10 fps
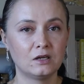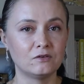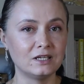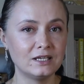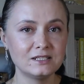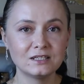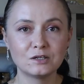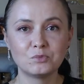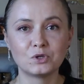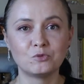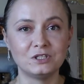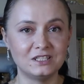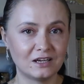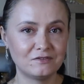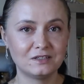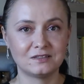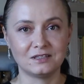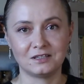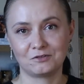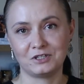Releasing a book would
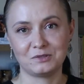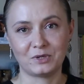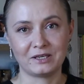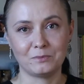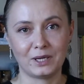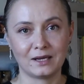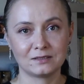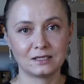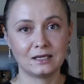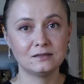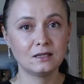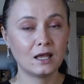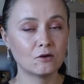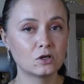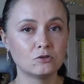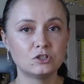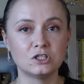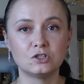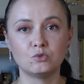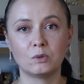definitely increase my impact and allow
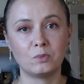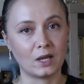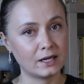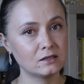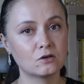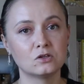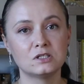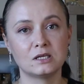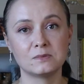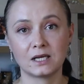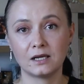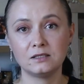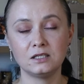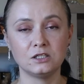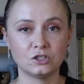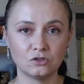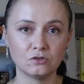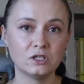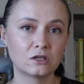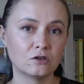coaches to apply the concepts I teach
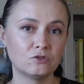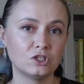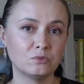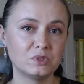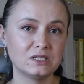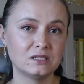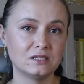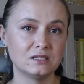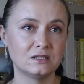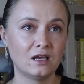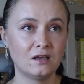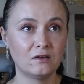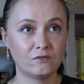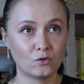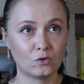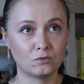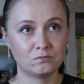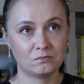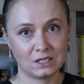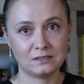to their coaching businesses for
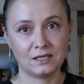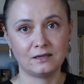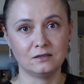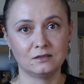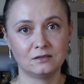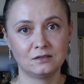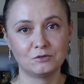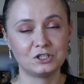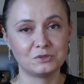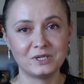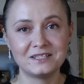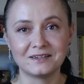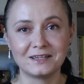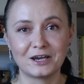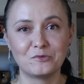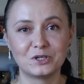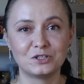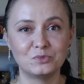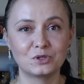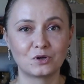a tenner, which is basically how
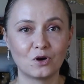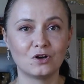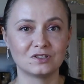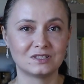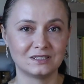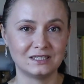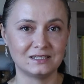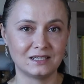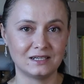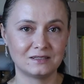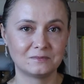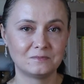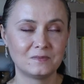much a book costs these days.